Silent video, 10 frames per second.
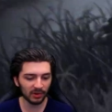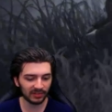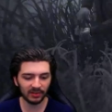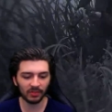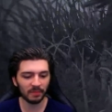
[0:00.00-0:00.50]

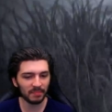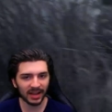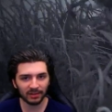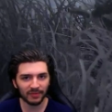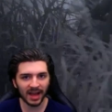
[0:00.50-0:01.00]
personally not the
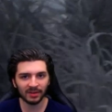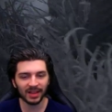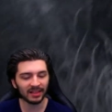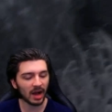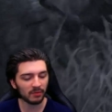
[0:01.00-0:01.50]
biggest fan of
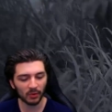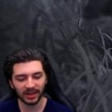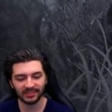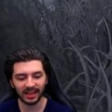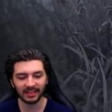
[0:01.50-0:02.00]
that. I've
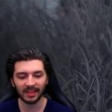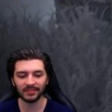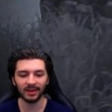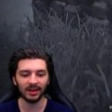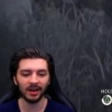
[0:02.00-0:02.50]
already said
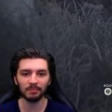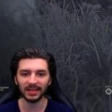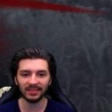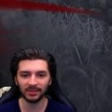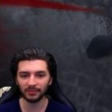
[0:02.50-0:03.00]
that
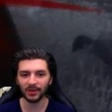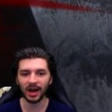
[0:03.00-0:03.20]
plenty of